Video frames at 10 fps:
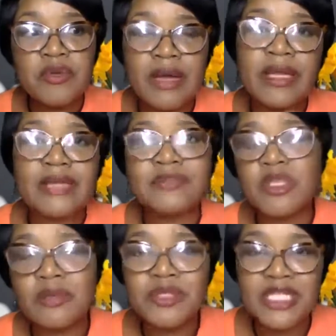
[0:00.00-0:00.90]
okay,
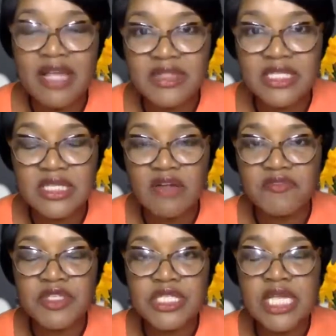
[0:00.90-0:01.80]
so I'm just having this
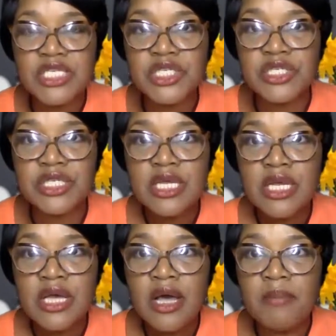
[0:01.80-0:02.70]
conversation
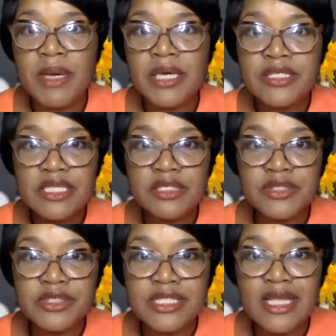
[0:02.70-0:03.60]
about us
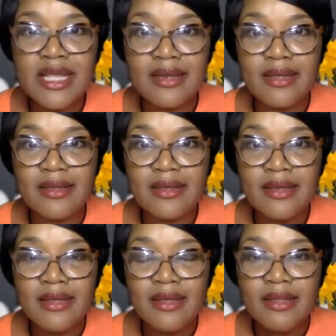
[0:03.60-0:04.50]
understanding
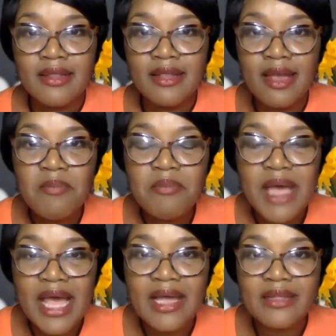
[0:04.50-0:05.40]
the
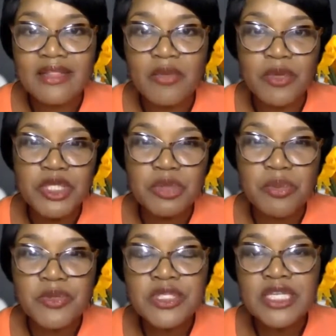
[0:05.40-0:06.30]
impact that we're
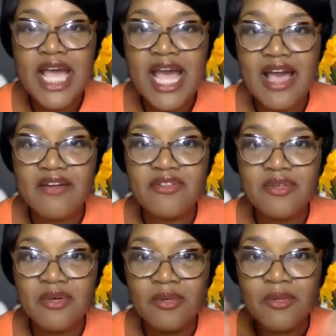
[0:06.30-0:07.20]
supposed to have
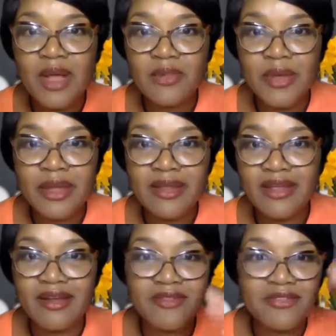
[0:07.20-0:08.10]
while we're
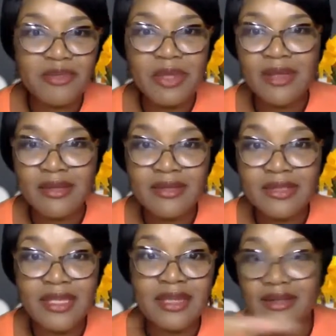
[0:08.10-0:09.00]
here, from here
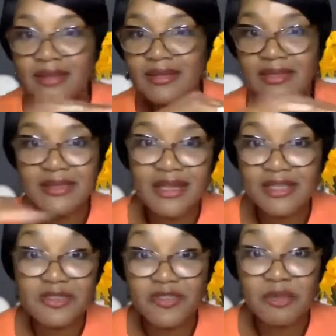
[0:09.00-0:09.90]
to here,
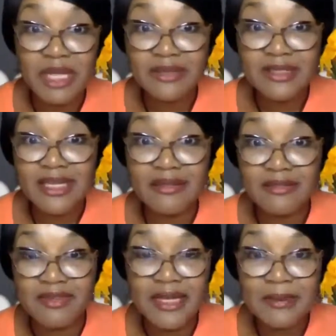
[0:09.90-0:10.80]
from here to here,
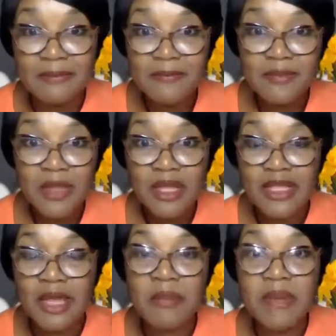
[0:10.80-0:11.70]
right?
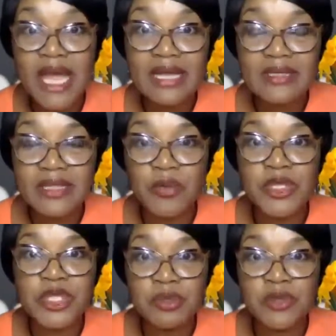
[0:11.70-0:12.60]
The impact that we're
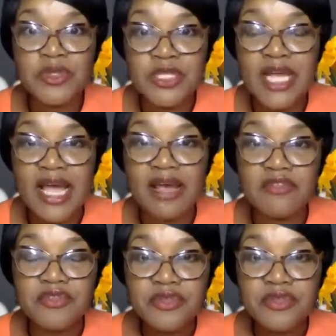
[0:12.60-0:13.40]
supposed to have